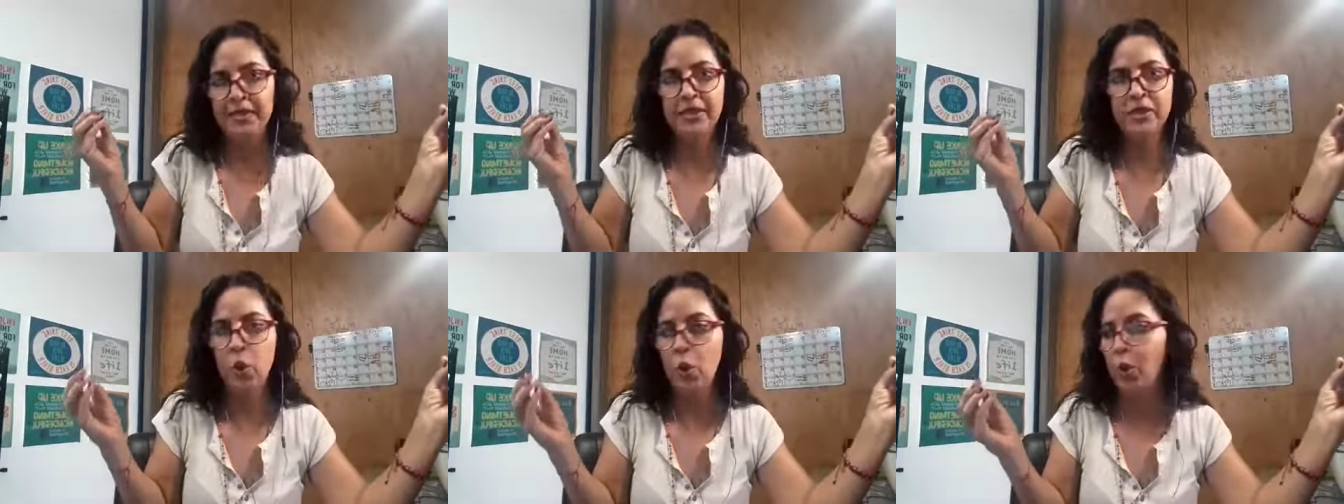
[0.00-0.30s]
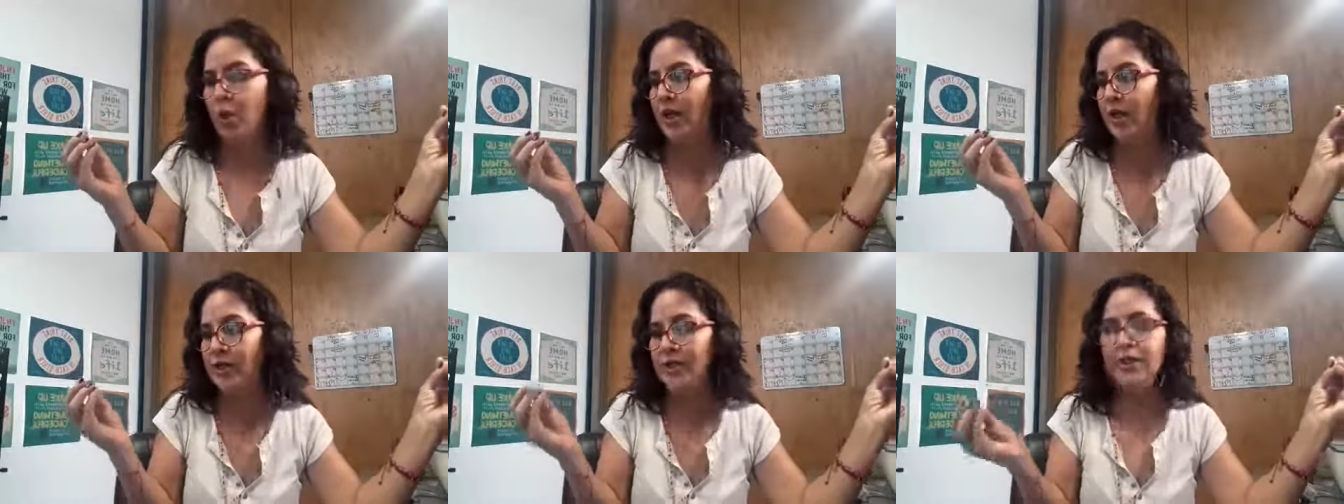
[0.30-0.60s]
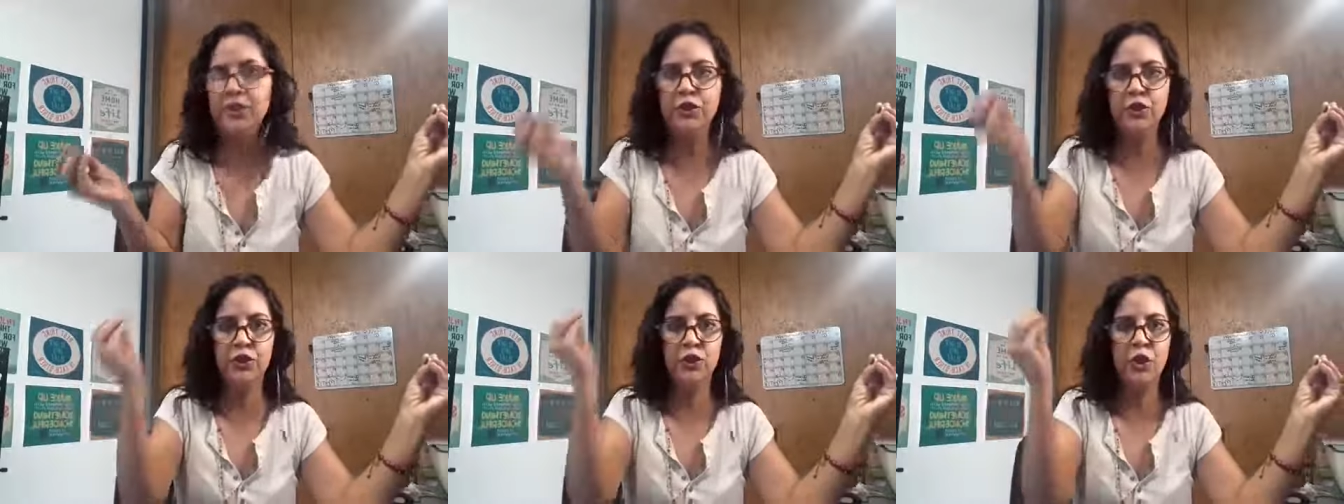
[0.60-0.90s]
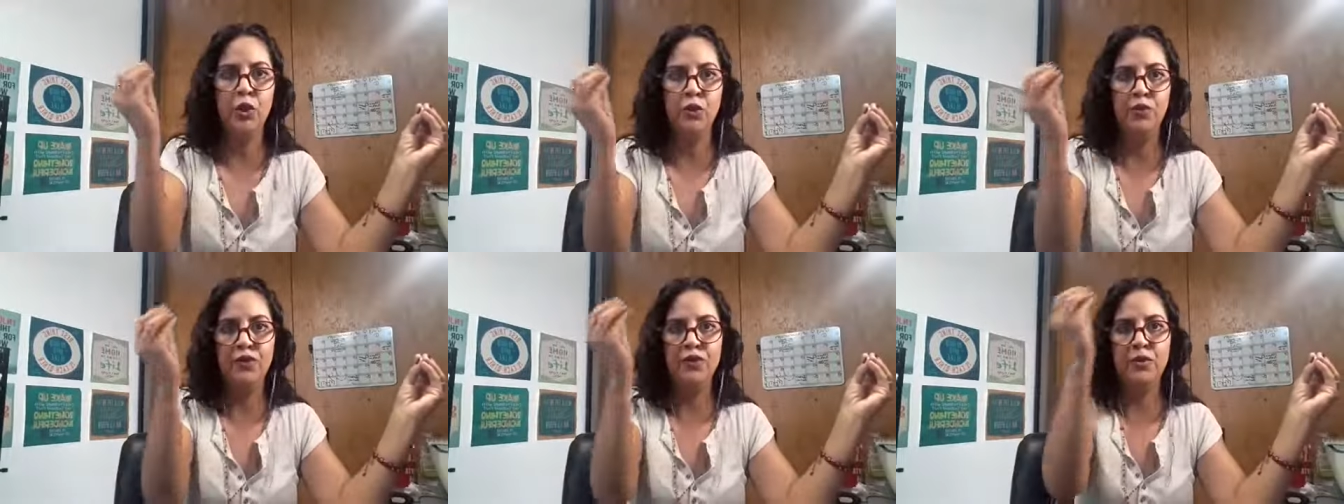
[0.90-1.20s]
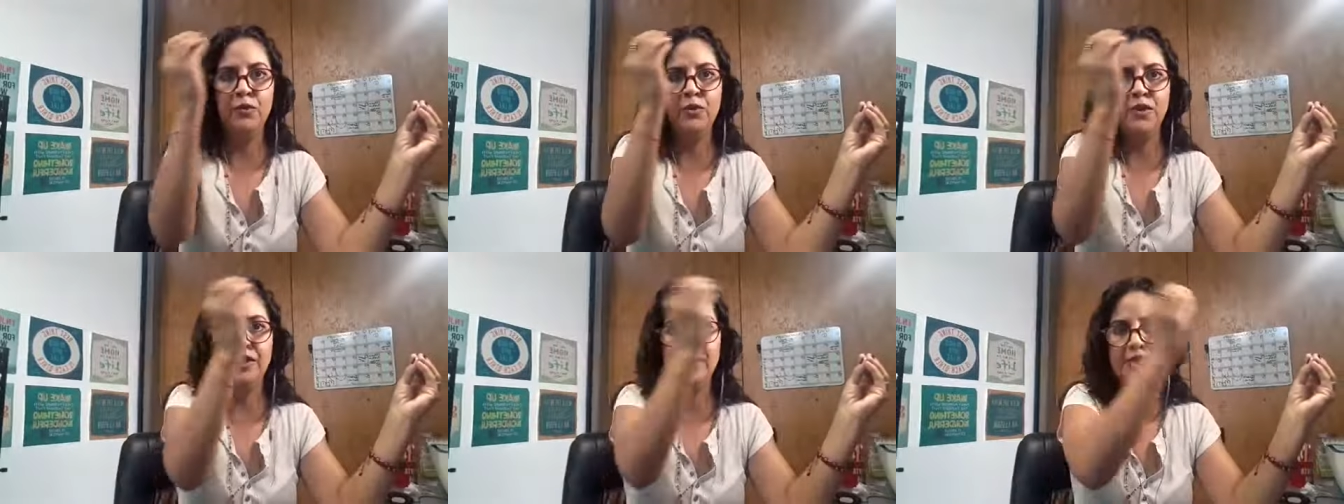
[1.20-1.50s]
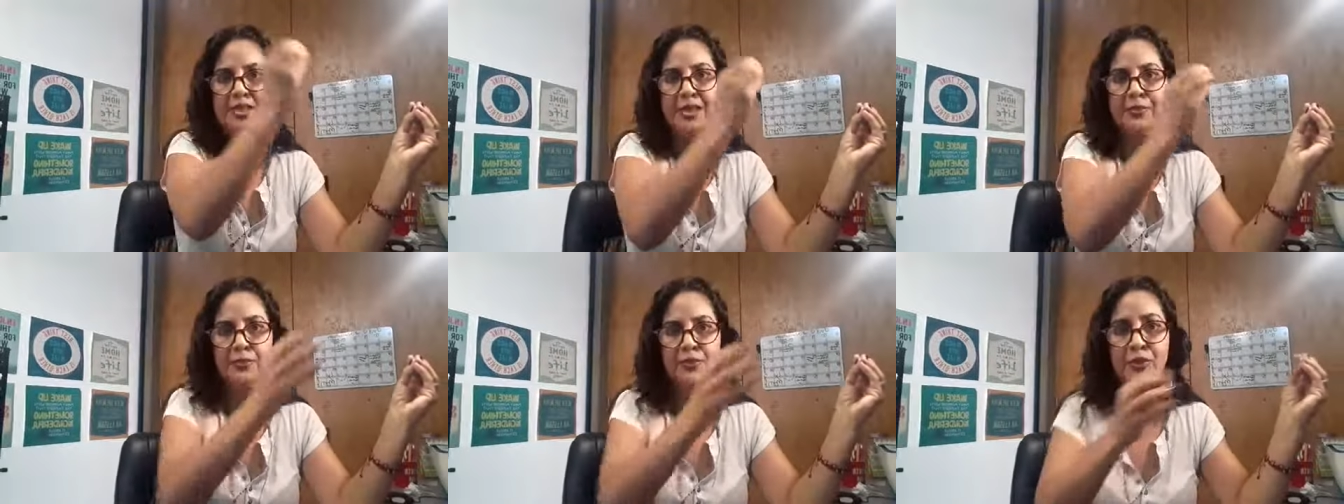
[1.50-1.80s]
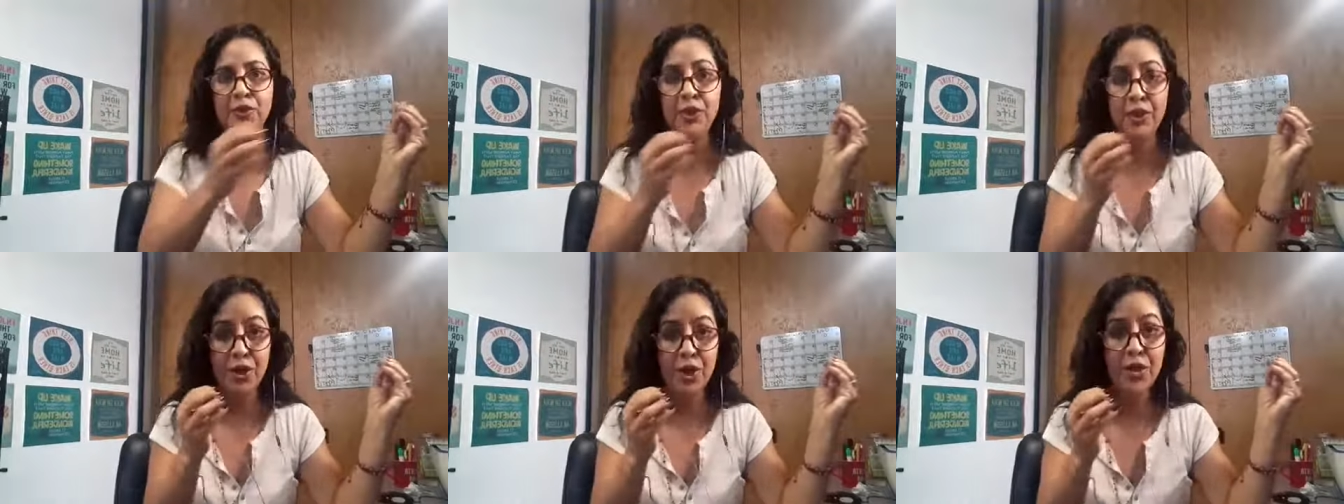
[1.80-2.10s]
So I need to go from one step
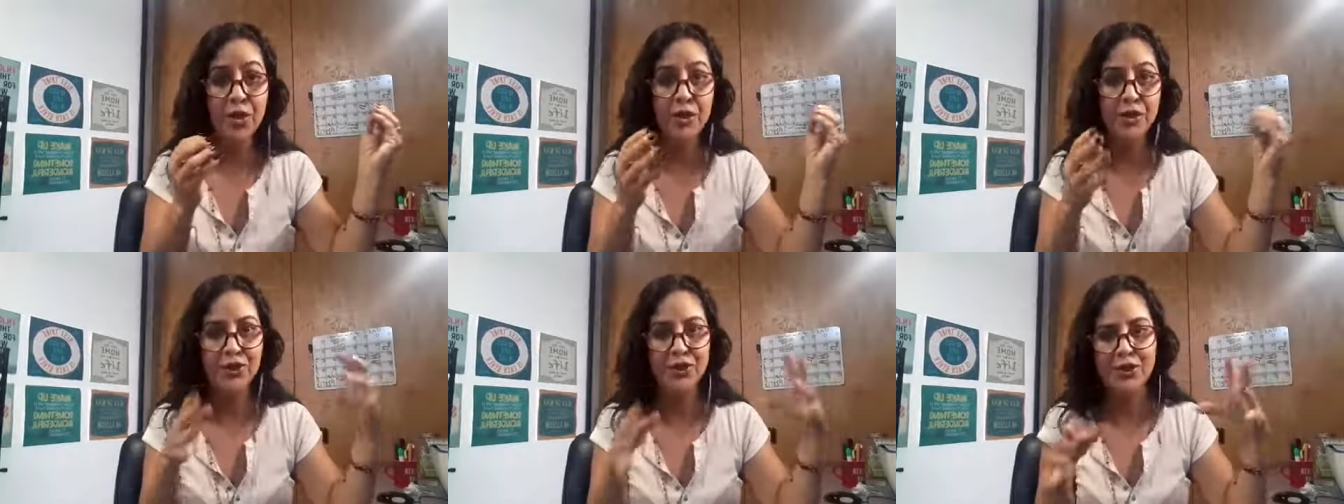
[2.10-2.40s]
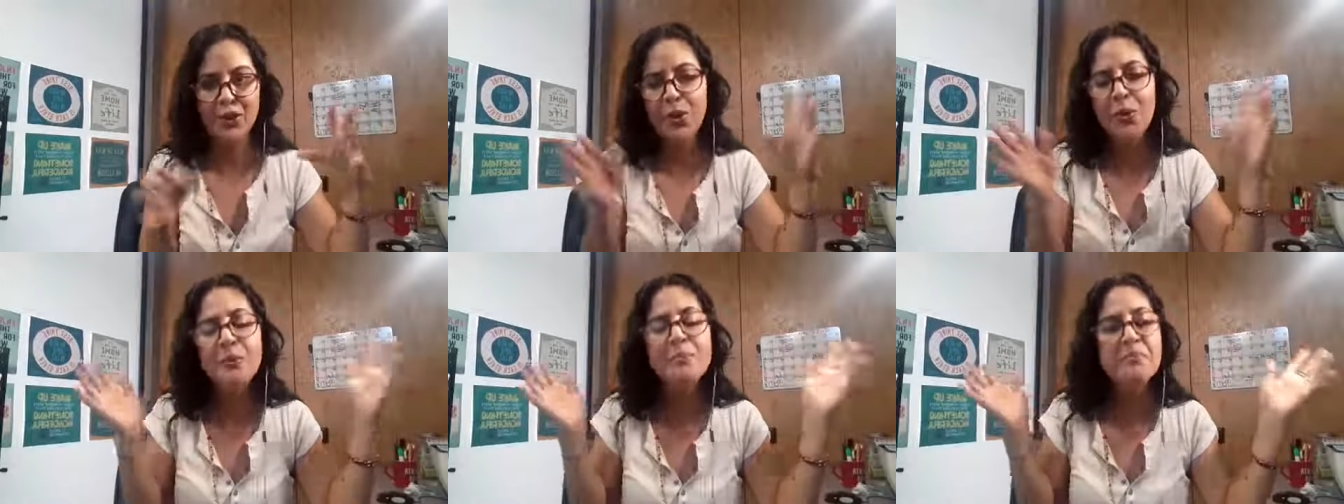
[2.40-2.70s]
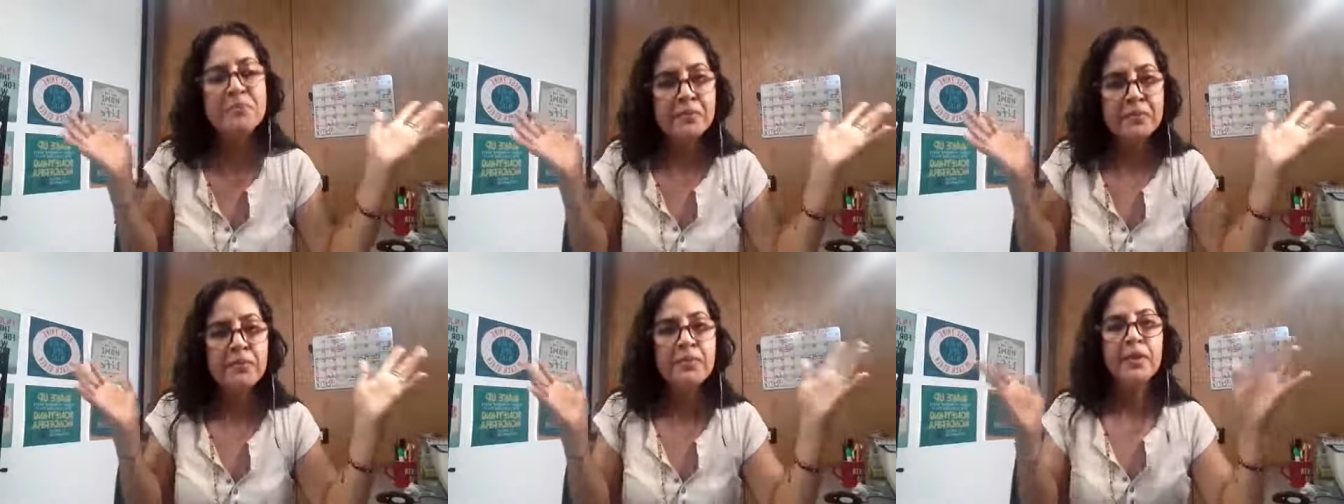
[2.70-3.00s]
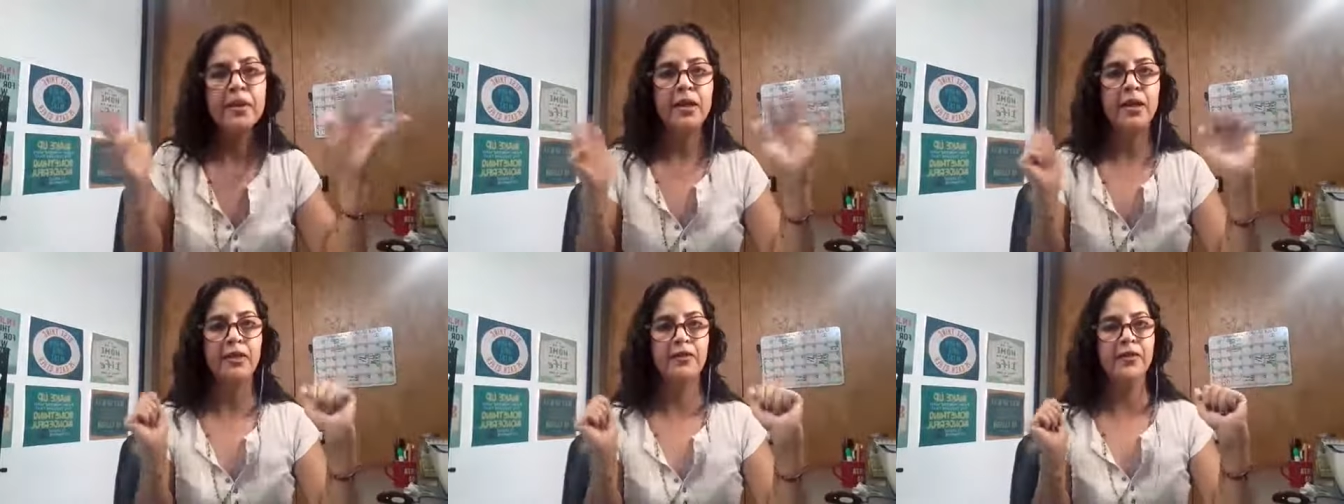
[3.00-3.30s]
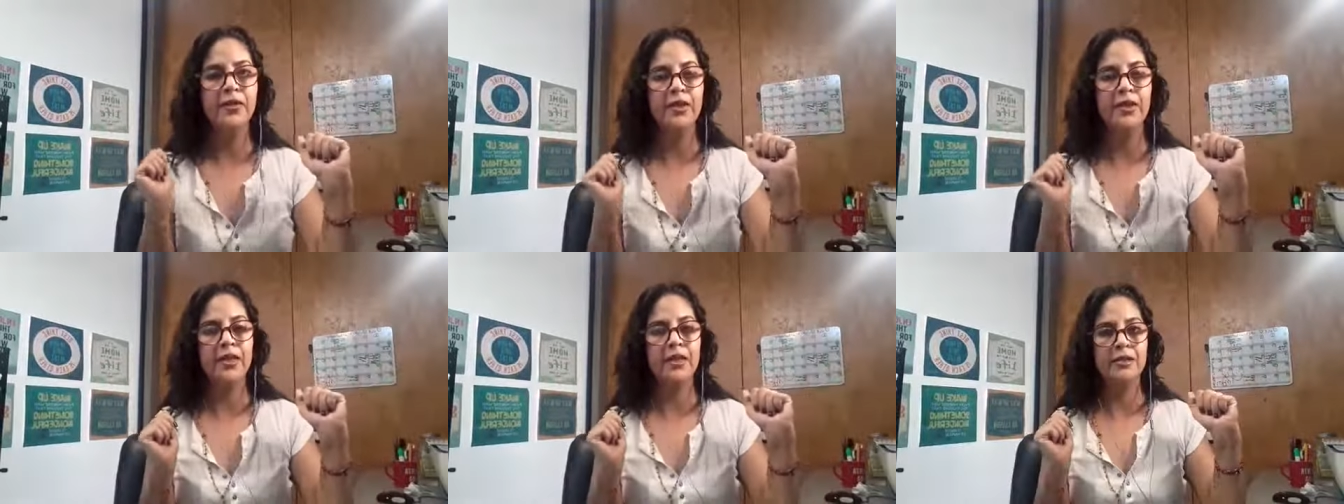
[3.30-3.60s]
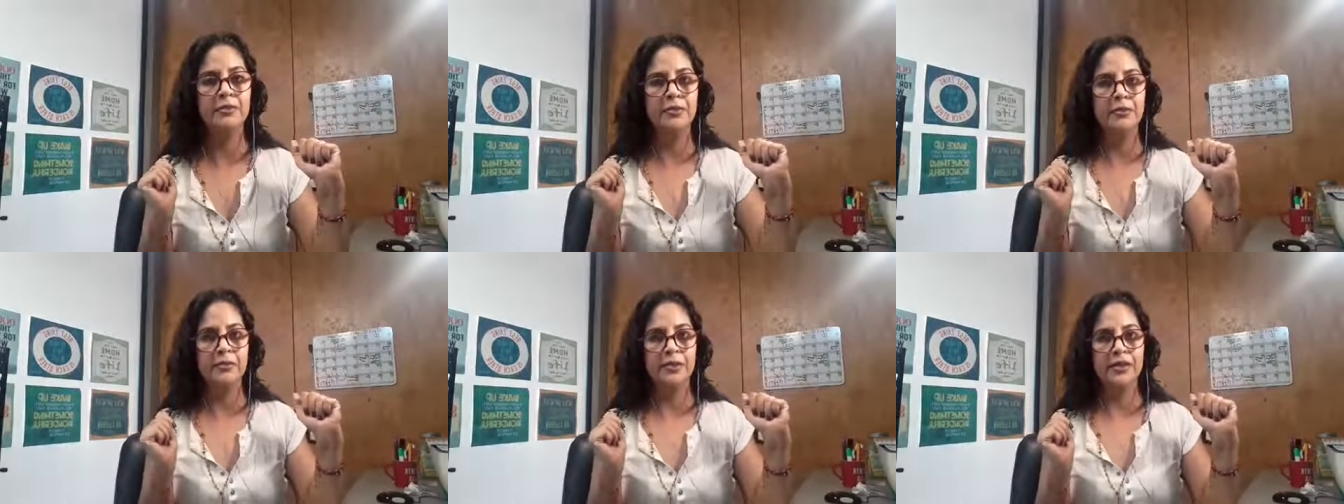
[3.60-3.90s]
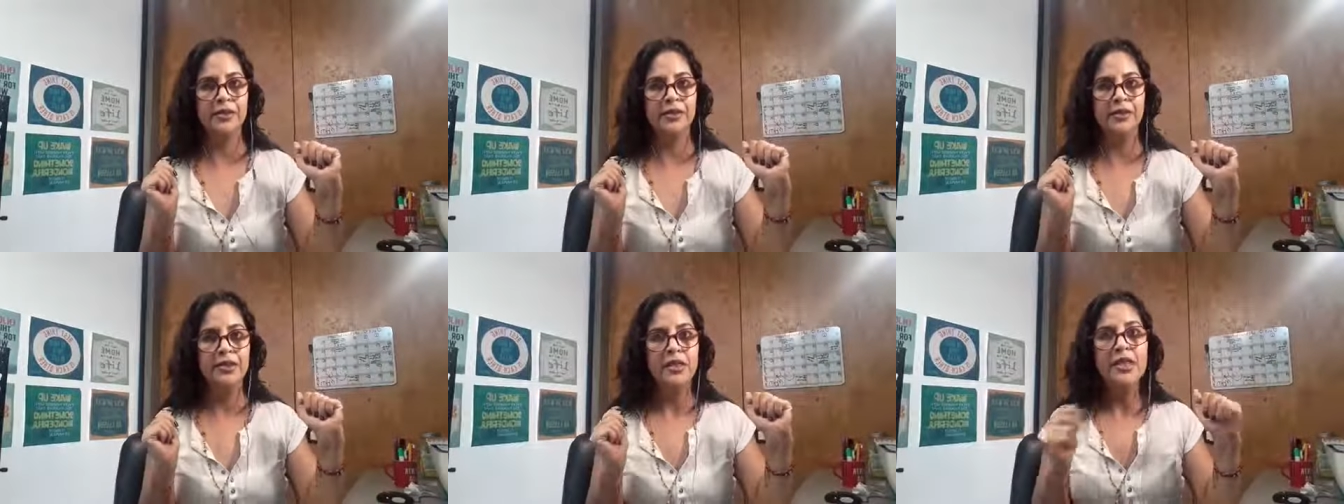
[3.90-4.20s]
to the other. So I feel a little bit
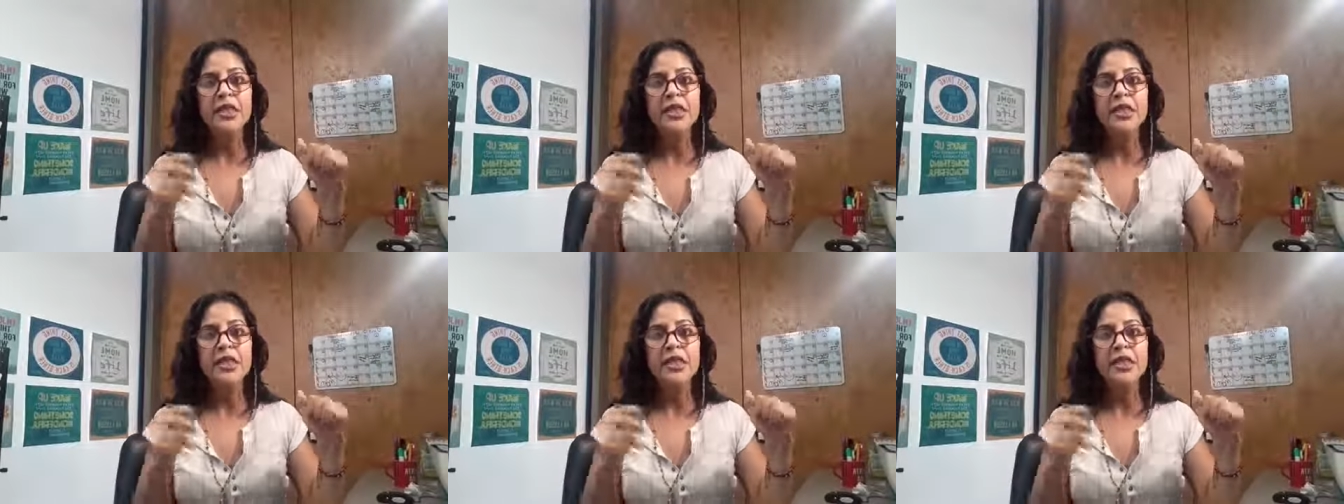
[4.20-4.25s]
better.